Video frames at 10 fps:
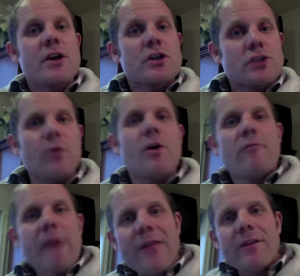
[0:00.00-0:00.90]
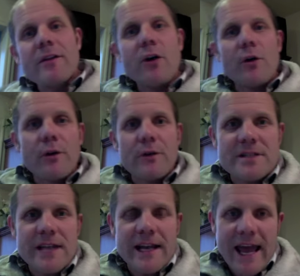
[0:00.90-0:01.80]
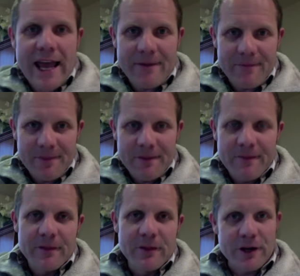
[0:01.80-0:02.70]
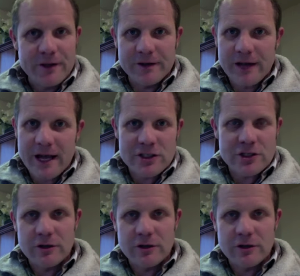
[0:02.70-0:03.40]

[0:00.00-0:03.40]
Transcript: So rather than going over and saying, "Hey, look at the Dutch.